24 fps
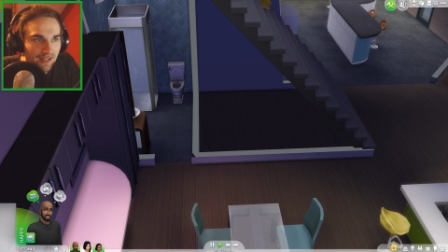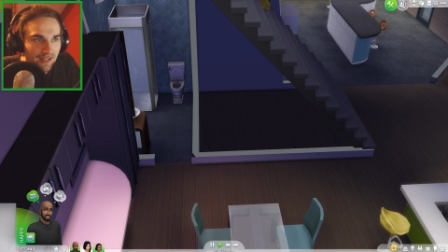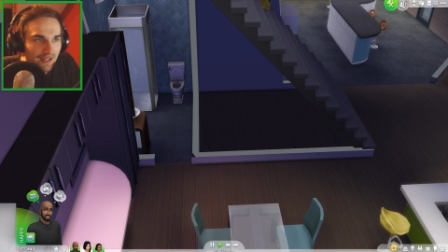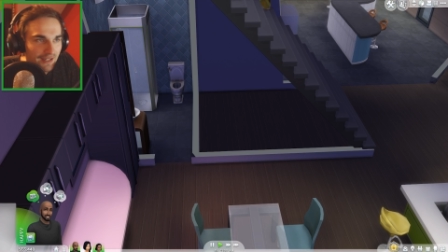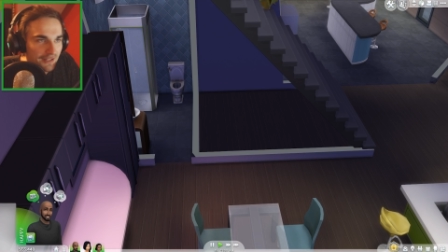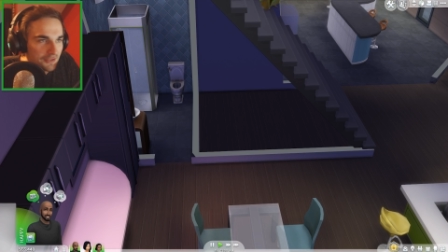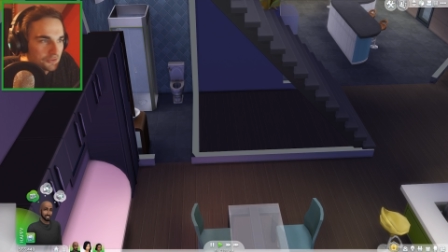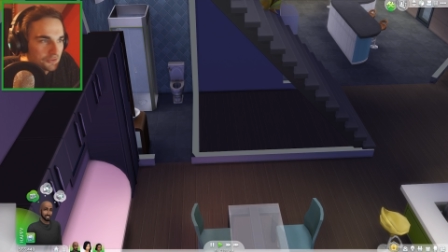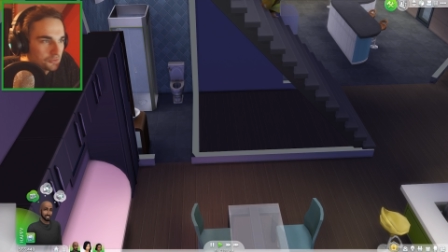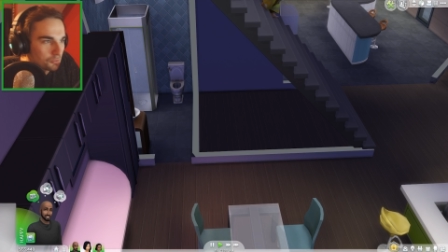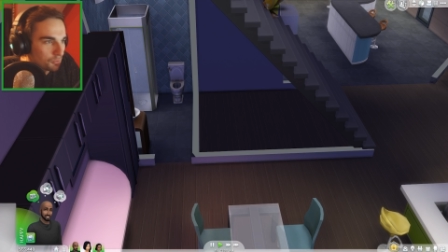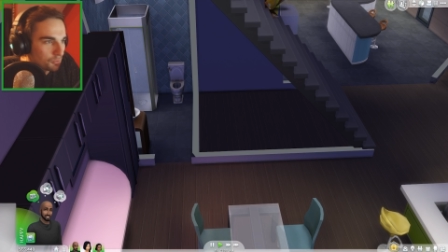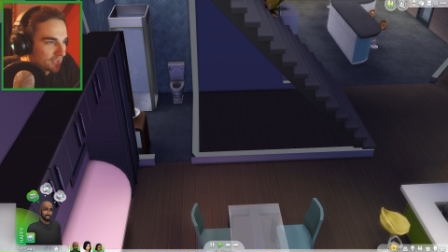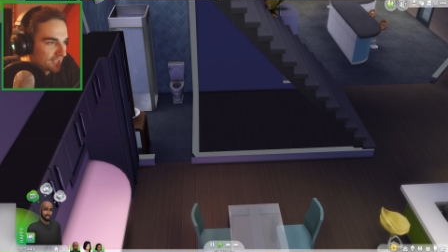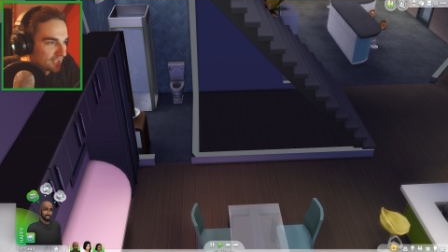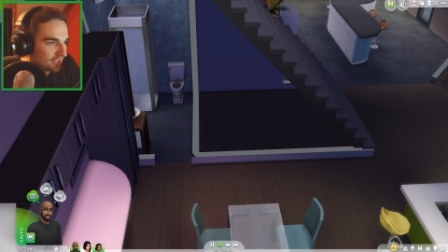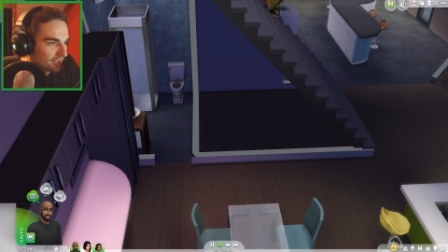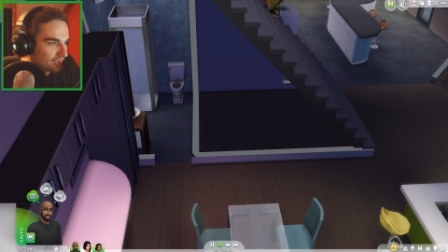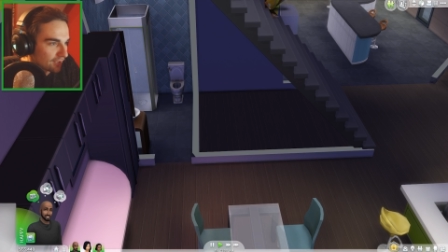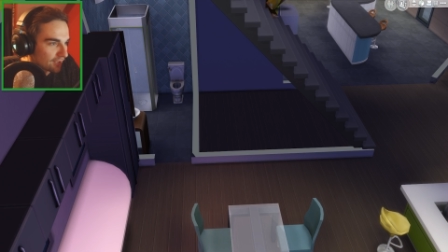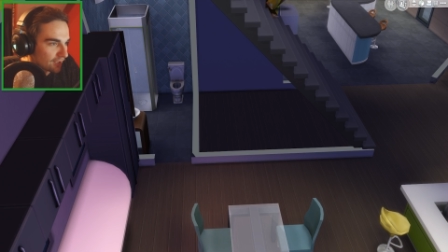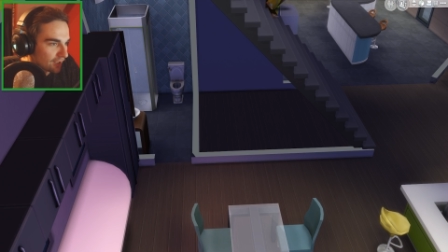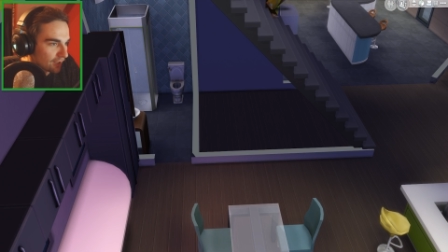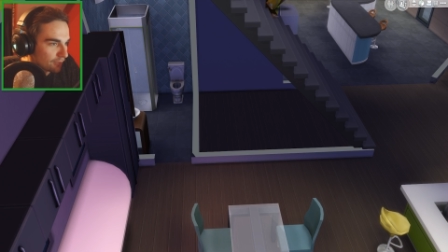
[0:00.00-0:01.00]
is we
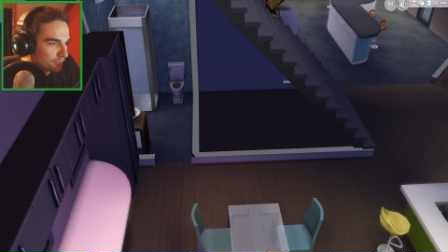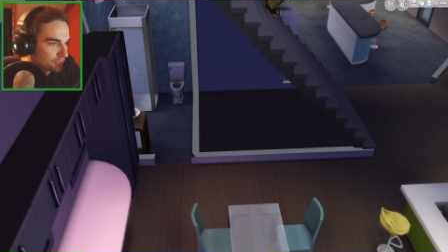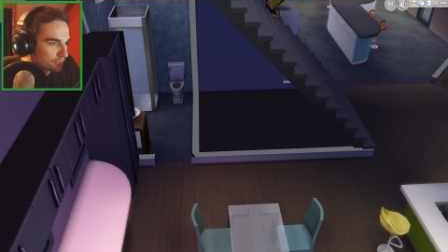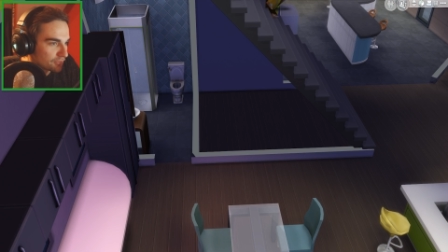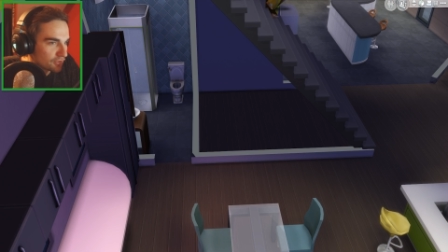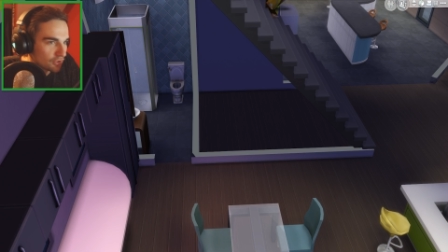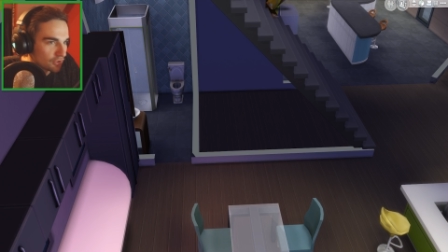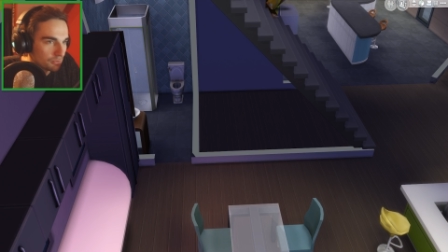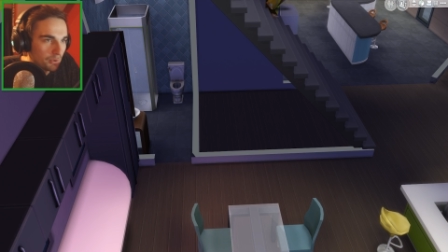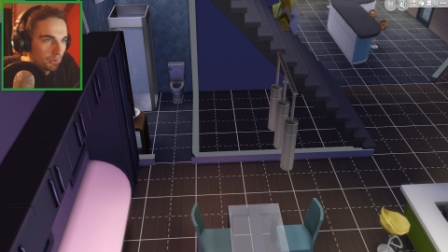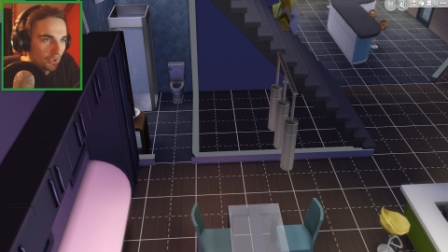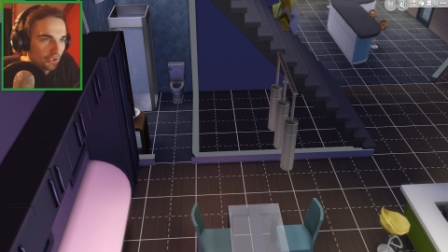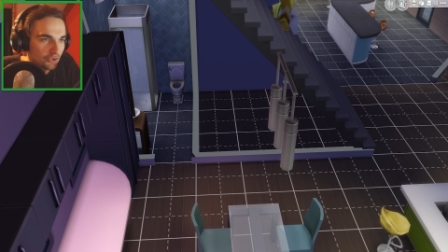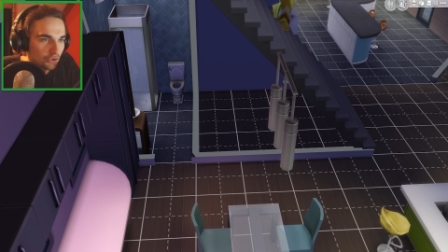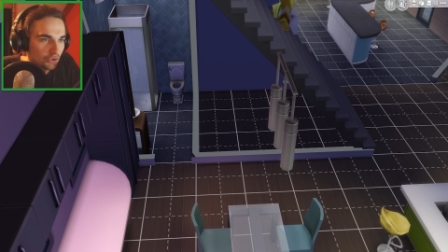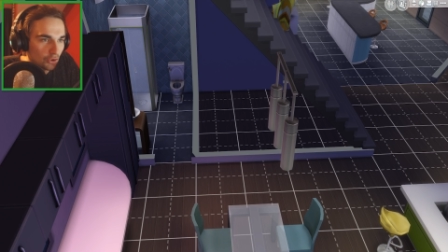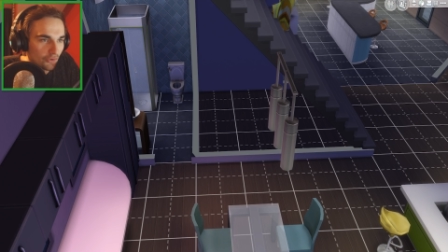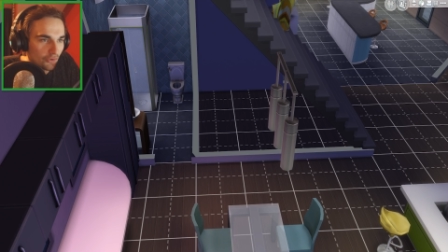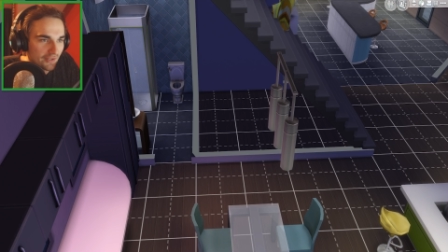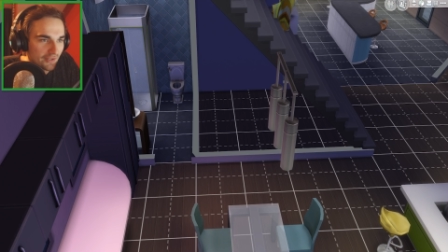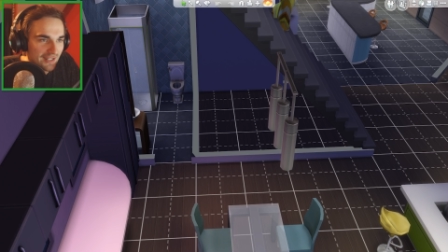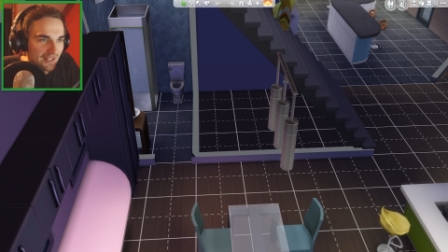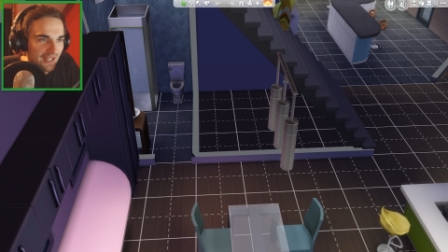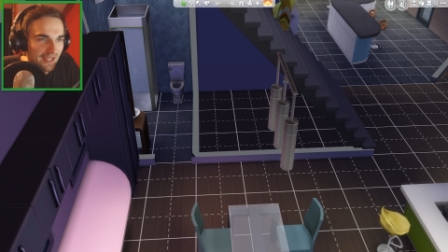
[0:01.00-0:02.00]
are going to put a
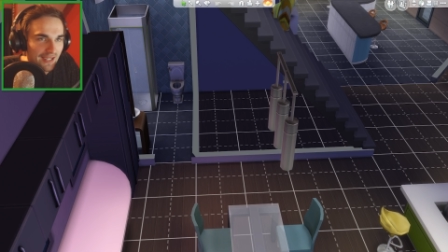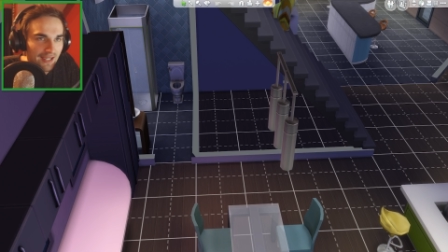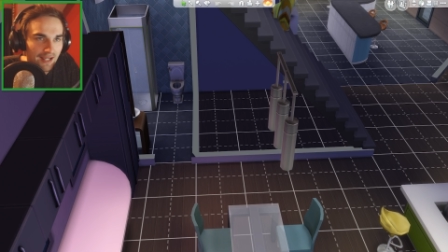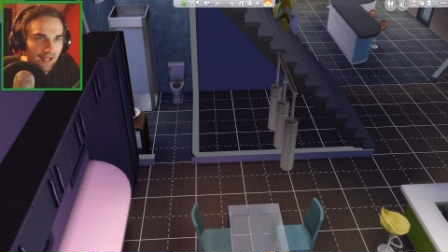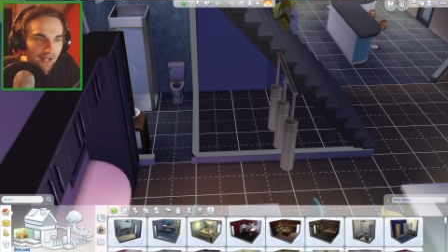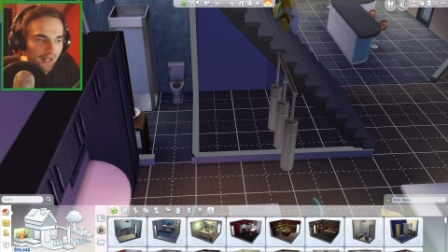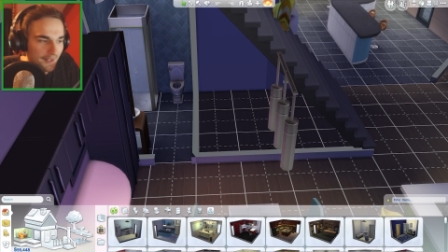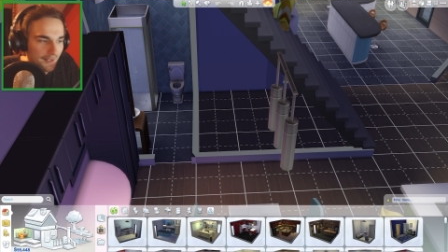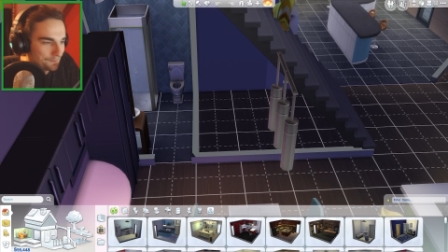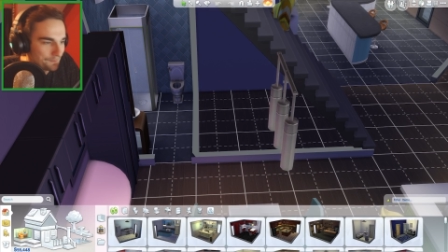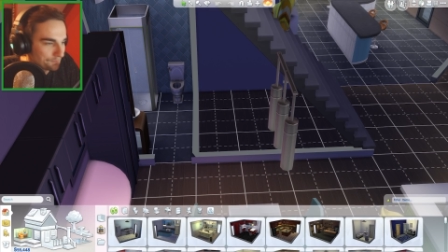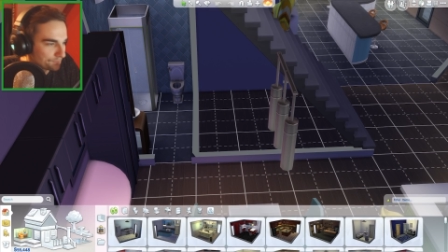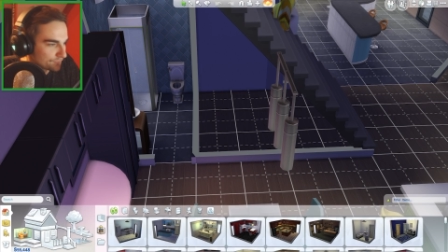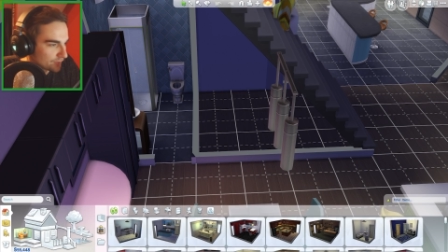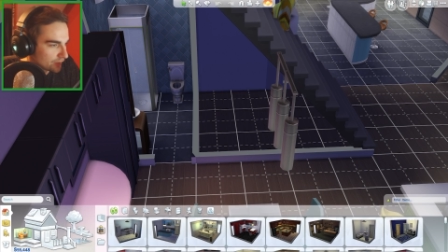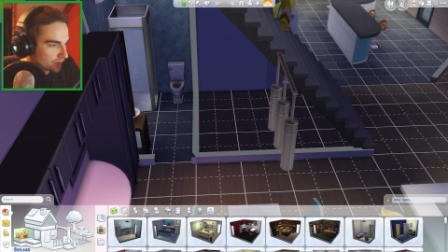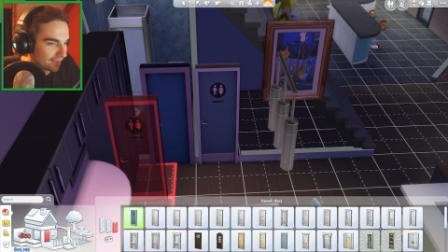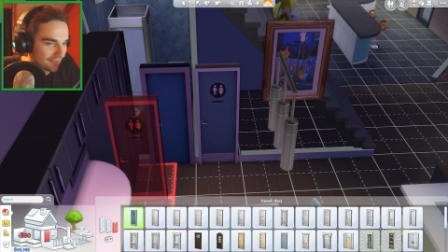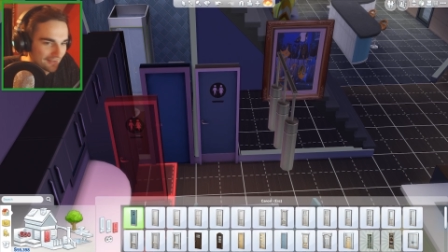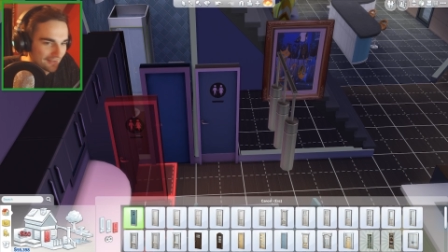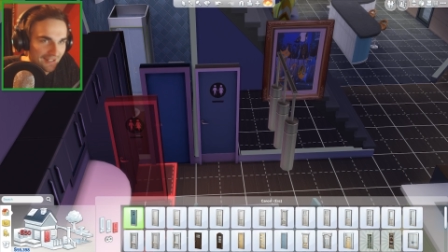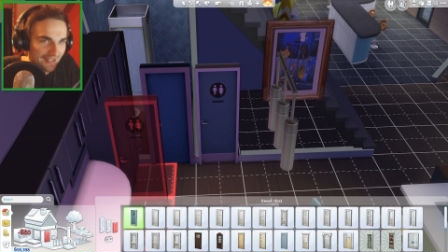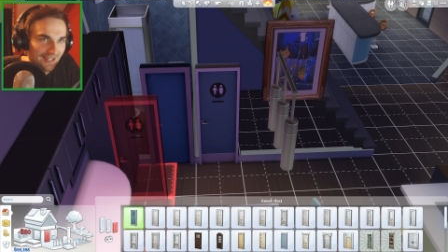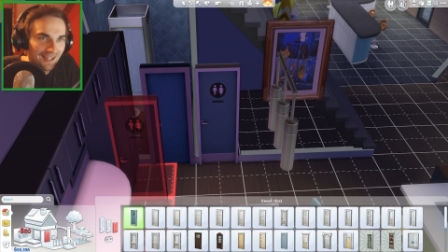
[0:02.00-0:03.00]
door in here.
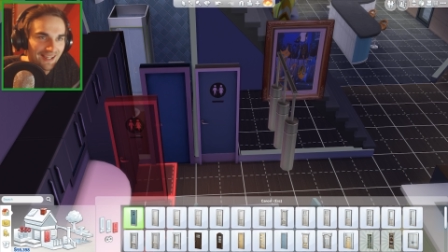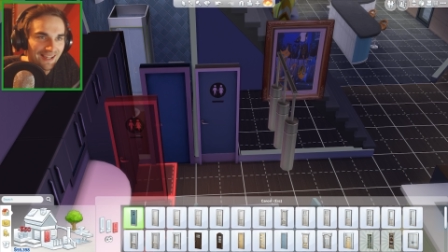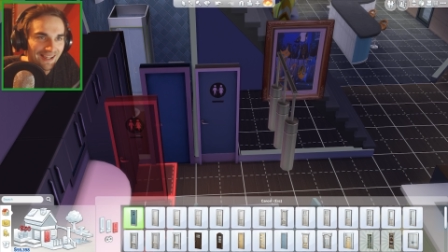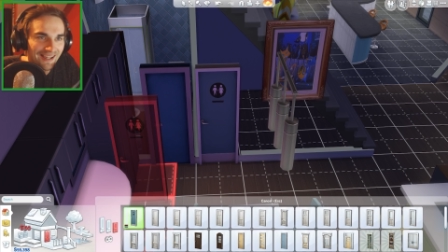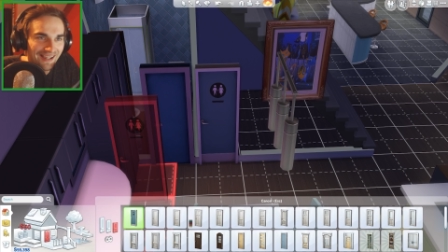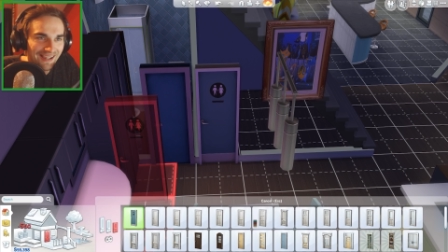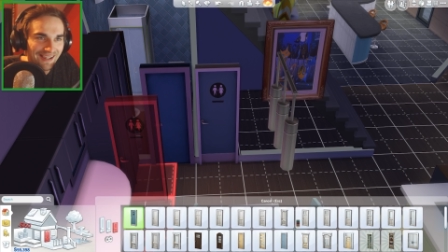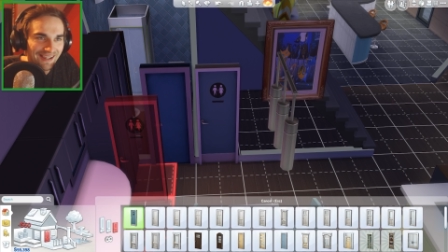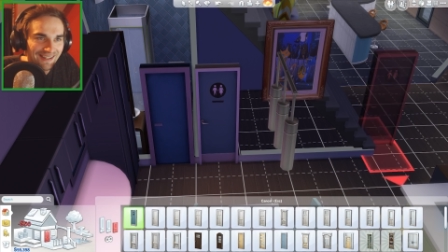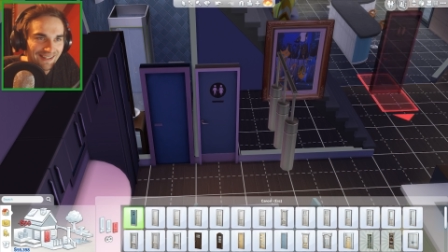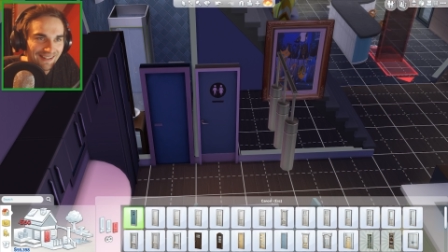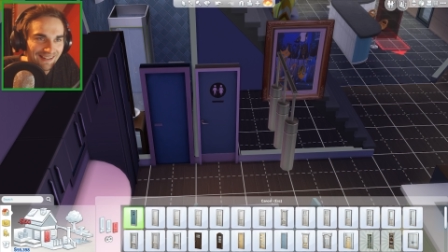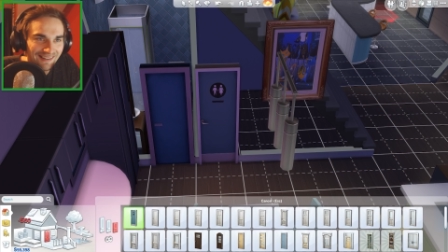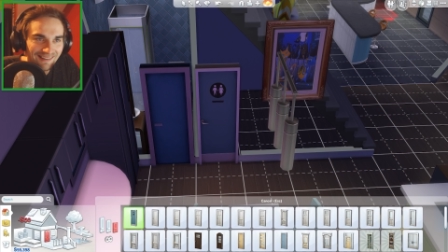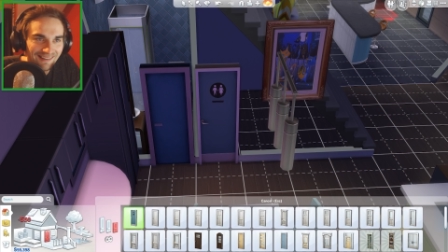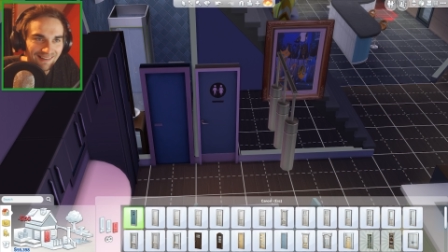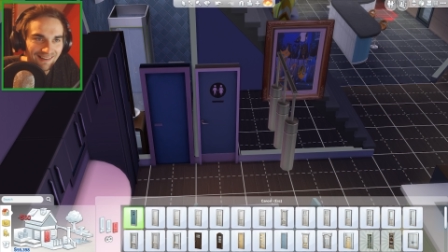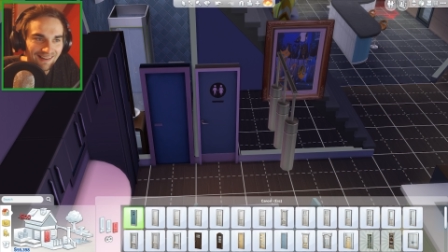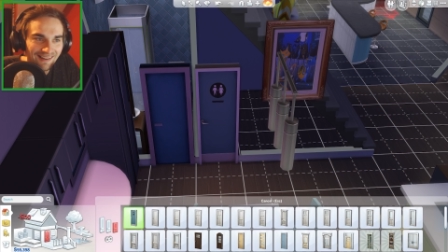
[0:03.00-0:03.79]
Okay.